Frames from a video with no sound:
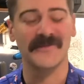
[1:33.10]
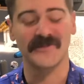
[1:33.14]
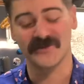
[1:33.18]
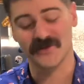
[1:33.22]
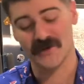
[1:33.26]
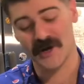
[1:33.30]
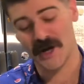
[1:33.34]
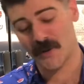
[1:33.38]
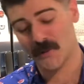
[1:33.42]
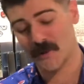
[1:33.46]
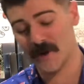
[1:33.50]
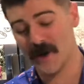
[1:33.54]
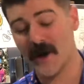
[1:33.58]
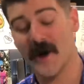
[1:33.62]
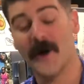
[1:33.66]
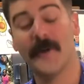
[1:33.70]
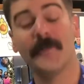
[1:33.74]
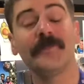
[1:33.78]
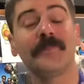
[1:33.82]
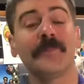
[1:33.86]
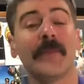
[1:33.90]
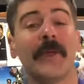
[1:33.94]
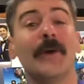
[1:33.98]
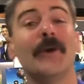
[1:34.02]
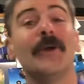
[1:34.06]
here we
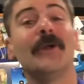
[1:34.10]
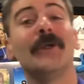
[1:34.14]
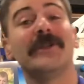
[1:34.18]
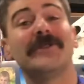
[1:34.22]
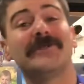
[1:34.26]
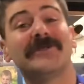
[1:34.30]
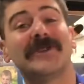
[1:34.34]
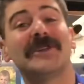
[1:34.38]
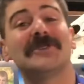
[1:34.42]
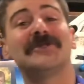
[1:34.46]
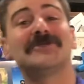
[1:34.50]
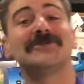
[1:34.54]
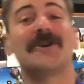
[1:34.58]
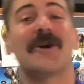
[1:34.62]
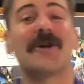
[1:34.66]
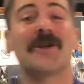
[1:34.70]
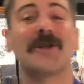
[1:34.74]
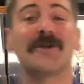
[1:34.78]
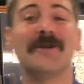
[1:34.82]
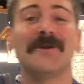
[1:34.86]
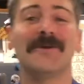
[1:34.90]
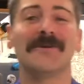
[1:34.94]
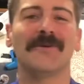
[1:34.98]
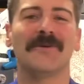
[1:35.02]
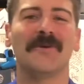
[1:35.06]
go. Let's get
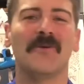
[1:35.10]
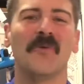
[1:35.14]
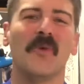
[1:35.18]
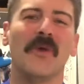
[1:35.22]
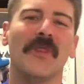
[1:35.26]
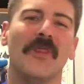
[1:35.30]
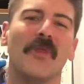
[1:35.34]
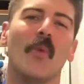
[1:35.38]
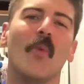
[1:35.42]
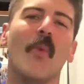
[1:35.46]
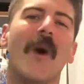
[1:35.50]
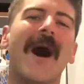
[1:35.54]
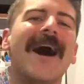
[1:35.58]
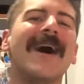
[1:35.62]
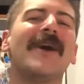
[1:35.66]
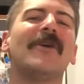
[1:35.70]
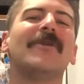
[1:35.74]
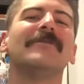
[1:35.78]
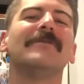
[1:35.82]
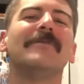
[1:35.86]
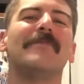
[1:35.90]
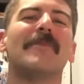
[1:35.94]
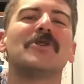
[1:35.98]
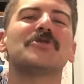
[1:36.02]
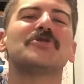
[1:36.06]
started with the
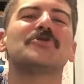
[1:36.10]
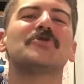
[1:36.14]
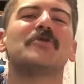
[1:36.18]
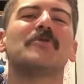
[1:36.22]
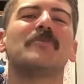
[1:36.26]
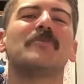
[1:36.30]
wild mushroom